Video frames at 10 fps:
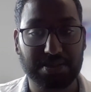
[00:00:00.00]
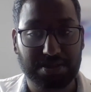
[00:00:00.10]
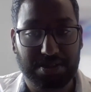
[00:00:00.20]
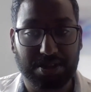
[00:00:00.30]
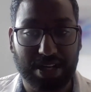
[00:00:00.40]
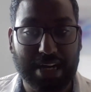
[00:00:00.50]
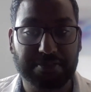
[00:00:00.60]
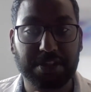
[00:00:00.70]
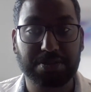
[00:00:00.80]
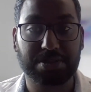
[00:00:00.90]
you have
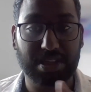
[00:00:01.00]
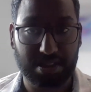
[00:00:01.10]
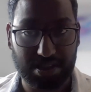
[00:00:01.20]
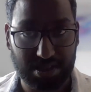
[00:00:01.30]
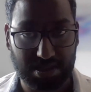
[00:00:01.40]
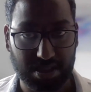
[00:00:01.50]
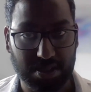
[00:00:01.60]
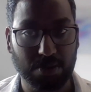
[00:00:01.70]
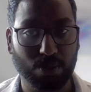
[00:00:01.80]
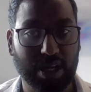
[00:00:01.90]
to do things in a
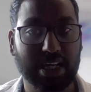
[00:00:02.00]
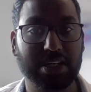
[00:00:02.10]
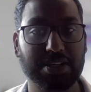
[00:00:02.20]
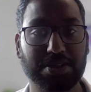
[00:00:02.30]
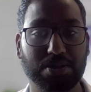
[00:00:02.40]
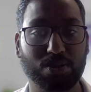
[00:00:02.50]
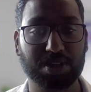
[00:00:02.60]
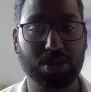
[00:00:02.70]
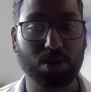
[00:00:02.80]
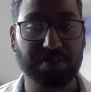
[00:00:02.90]
certain way, and you don't want
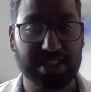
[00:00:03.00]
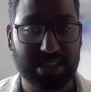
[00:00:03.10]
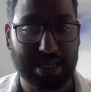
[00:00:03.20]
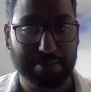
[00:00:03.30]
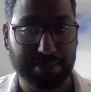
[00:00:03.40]
to overstep,